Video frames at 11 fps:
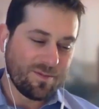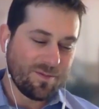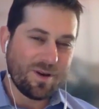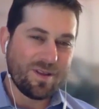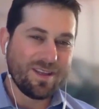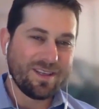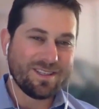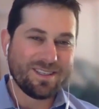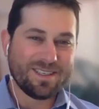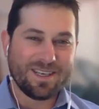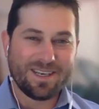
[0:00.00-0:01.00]
Well,
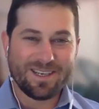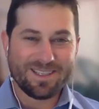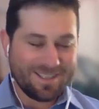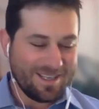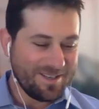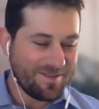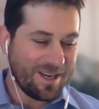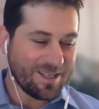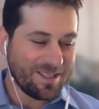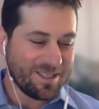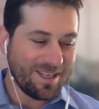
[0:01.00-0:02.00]
that's
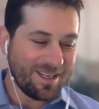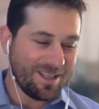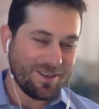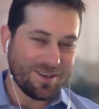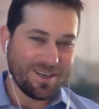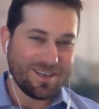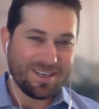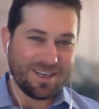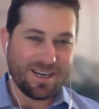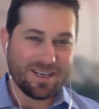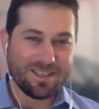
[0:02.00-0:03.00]
fascinating, Lori.
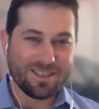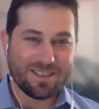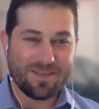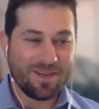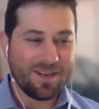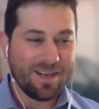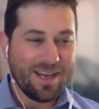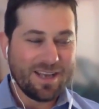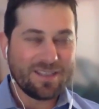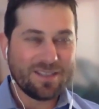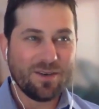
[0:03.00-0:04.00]

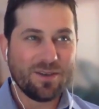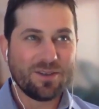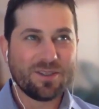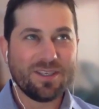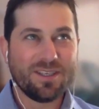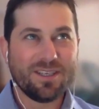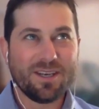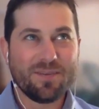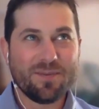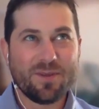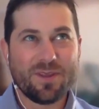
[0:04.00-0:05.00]
So interesting to hear
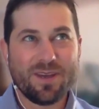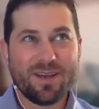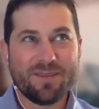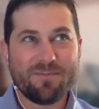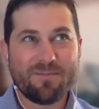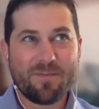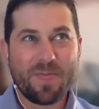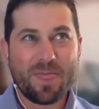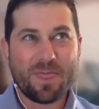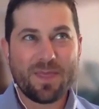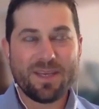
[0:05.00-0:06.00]
about
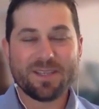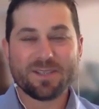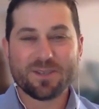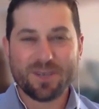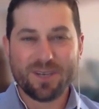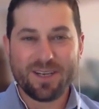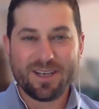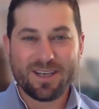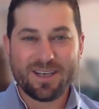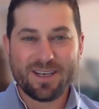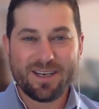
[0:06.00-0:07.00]
the history
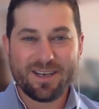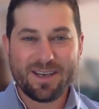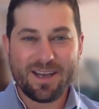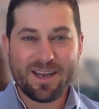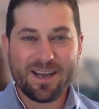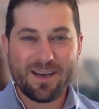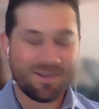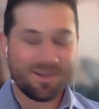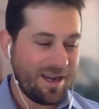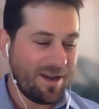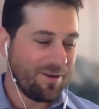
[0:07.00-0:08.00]
and how
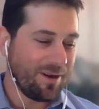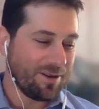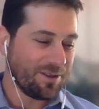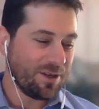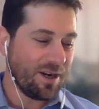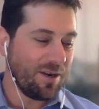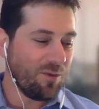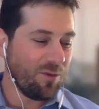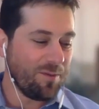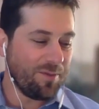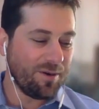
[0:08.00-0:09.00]
it all started. And what
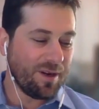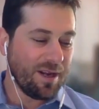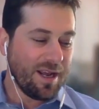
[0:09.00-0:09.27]
about